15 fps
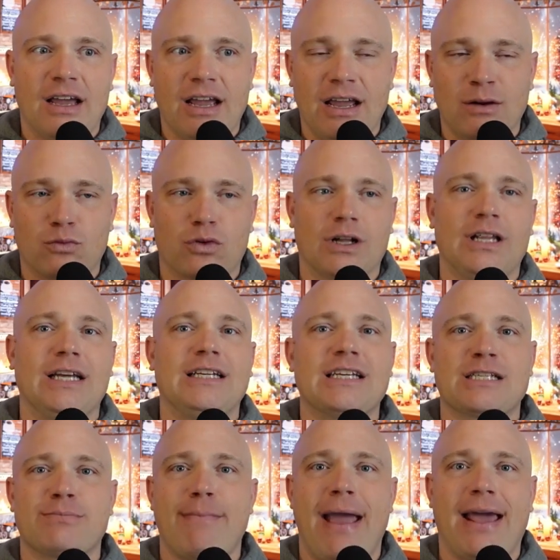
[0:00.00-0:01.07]
and really
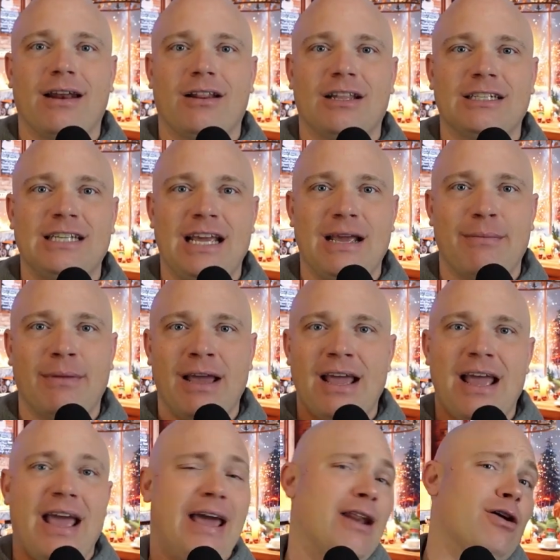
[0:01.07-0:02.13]
dismantle a team,
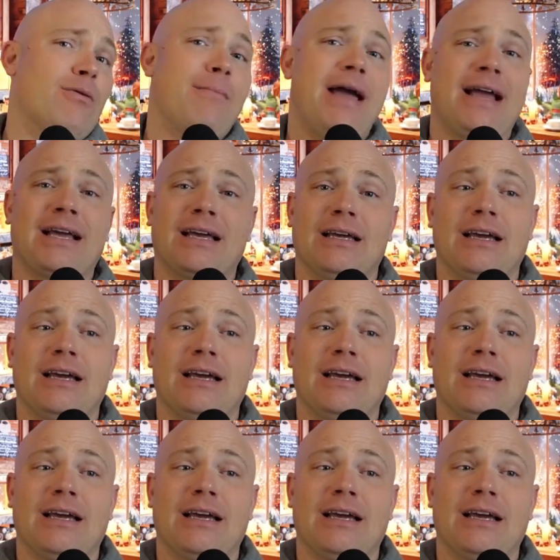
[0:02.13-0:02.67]
and it'll make,